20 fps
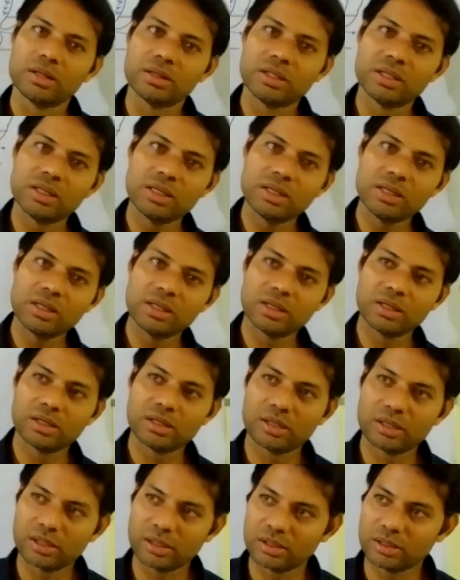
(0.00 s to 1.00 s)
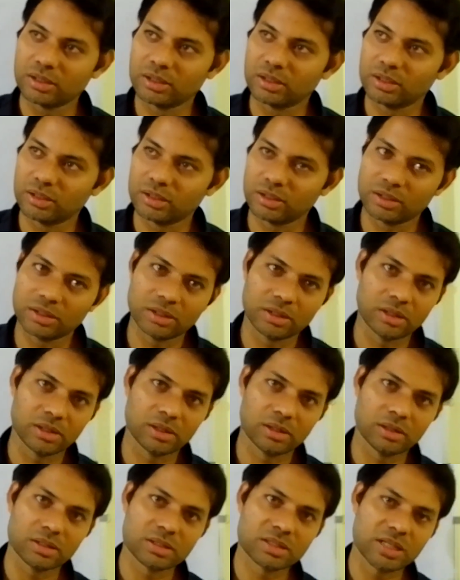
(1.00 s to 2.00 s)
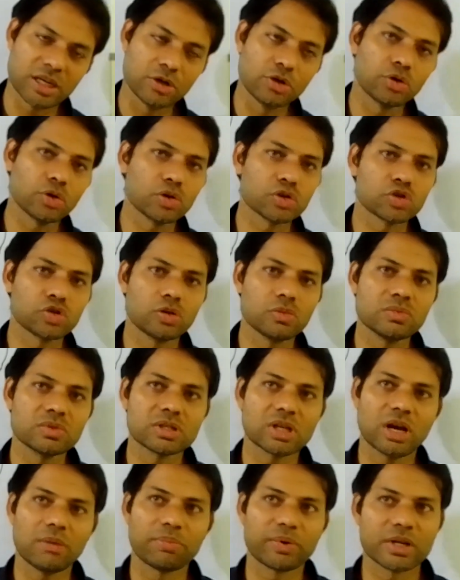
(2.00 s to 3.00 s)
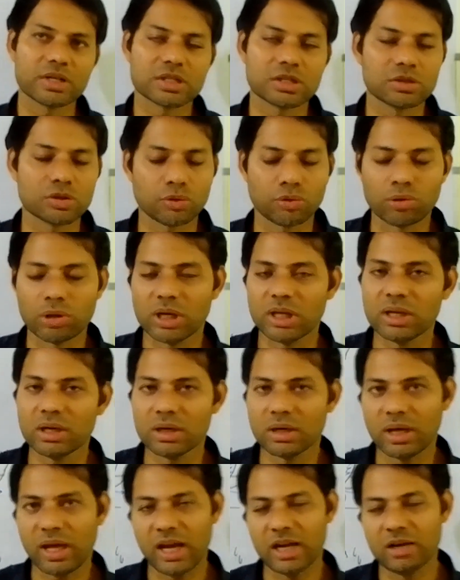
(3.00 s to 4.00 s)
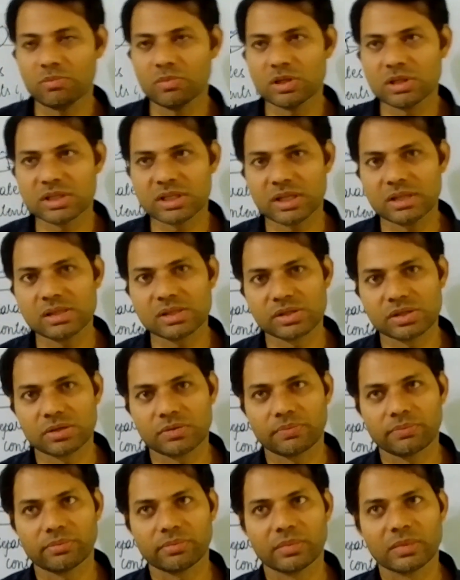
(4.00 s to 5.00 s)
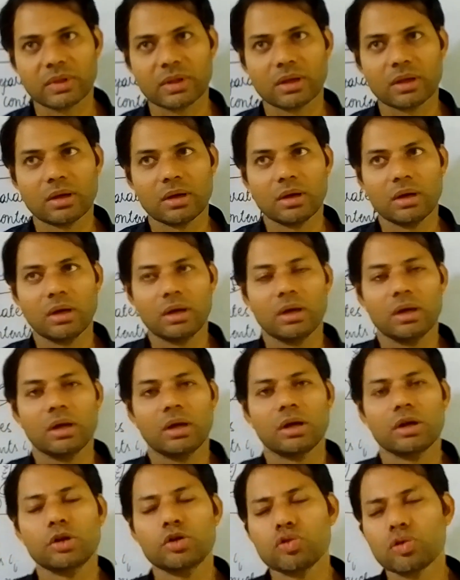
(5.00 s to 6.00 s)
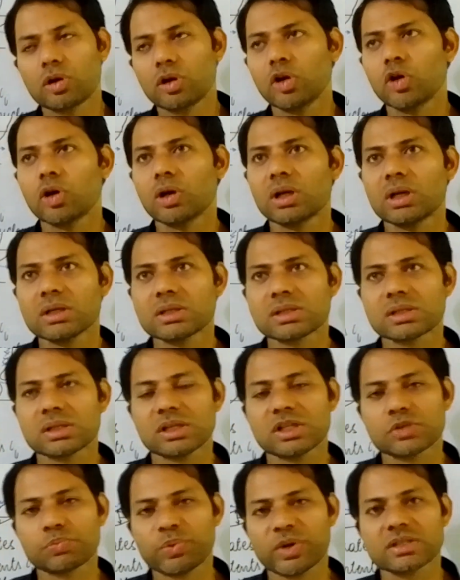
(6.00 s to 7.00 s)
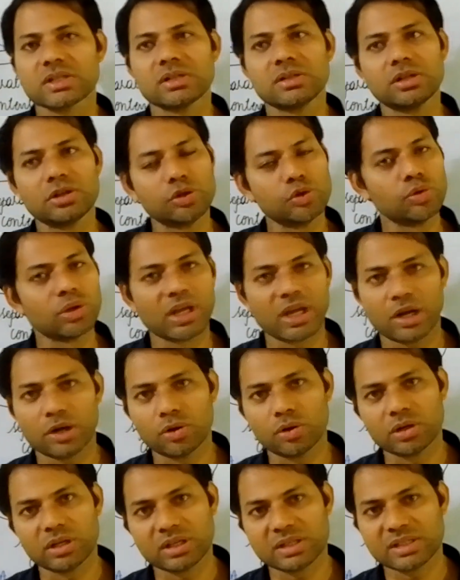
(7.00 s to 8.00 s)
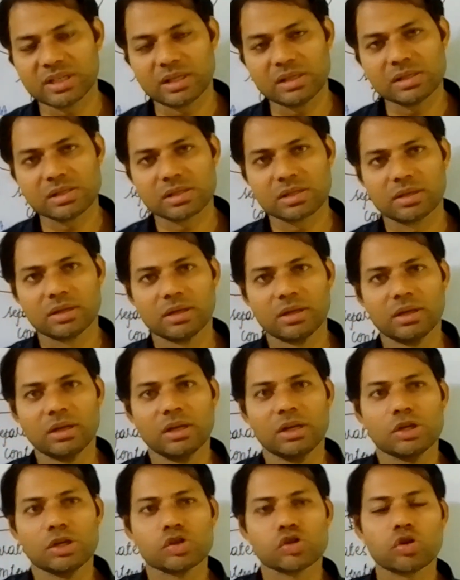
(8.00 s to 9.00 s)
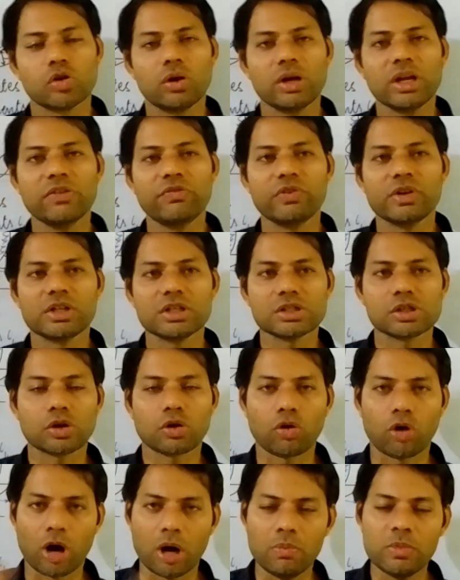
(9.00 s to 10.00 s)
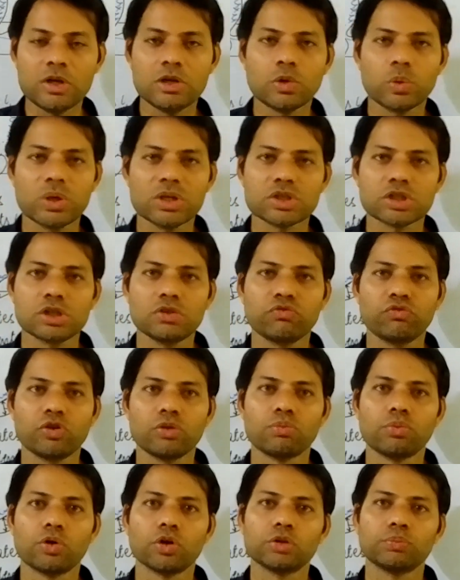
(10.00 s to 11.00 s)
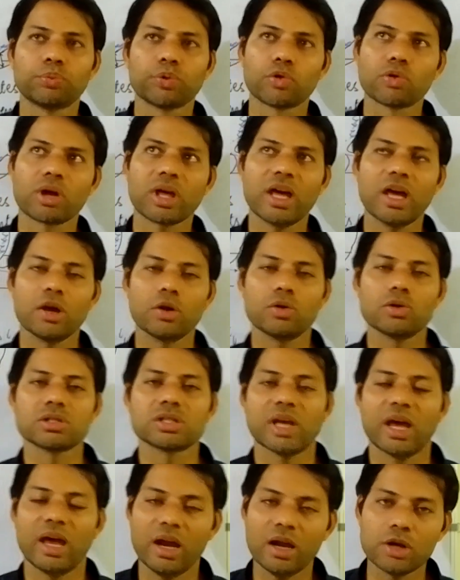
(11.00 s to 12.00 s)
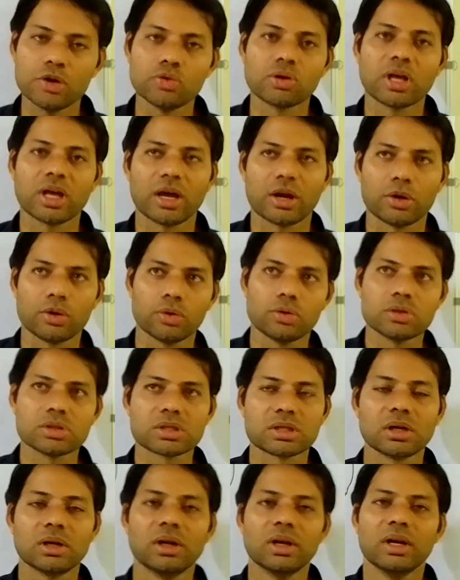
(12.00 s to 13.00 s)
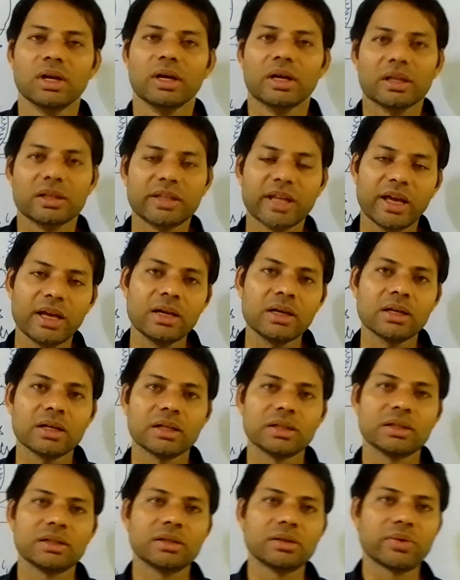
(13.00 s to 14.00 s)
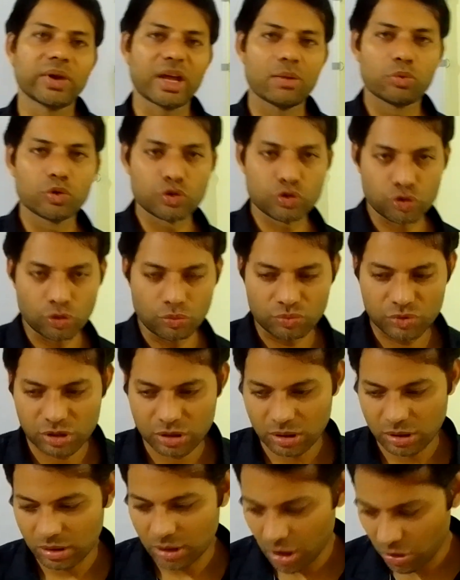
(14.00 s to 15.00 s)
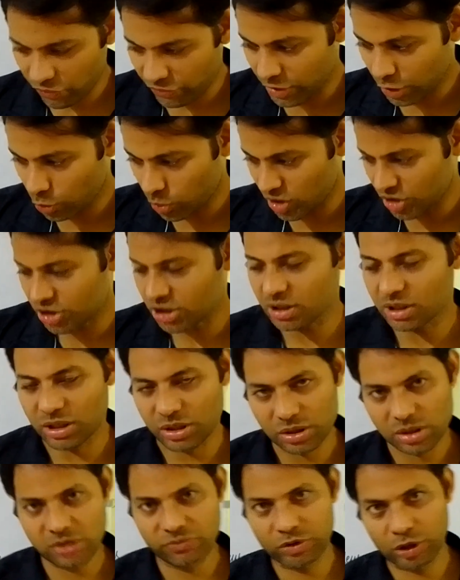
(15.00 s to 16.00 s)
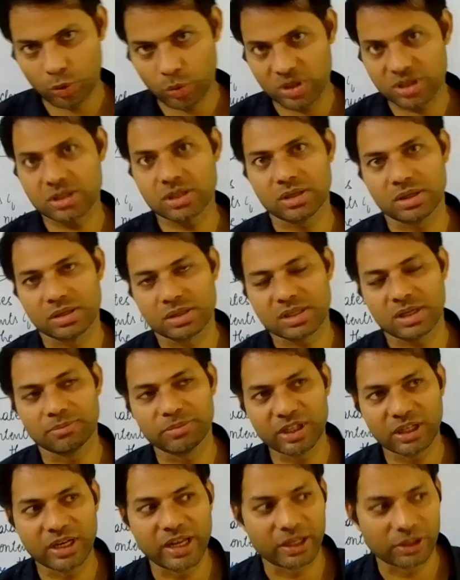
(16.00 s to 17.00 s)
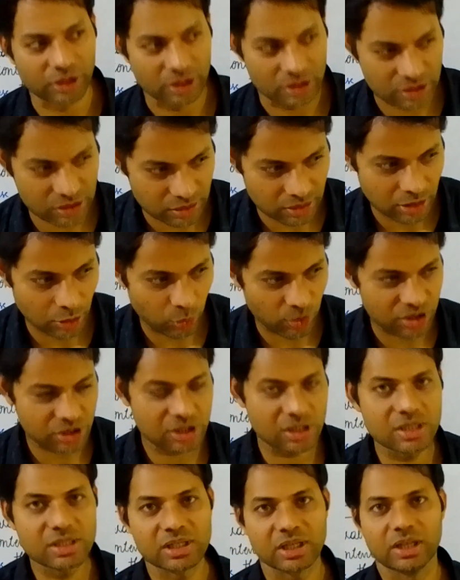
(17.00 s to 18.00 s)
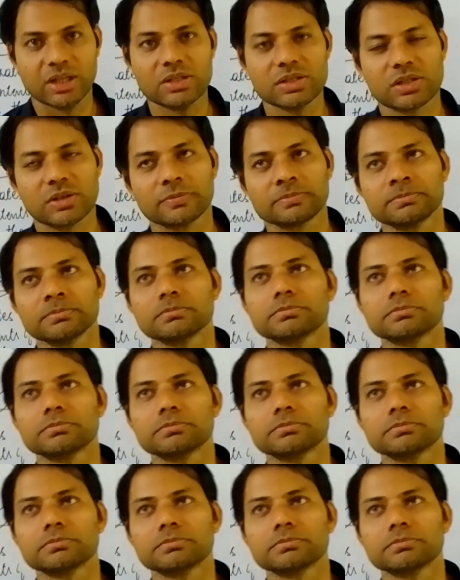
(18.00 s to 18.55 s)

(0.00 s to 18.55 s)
the centrosomes are present only in animal cells. Nucleolus is present in eukaryotic cells. So, if it is a common question for both prokaryotes and eukaryotes, then ribosomes. Now, if the question is something like this, the question says,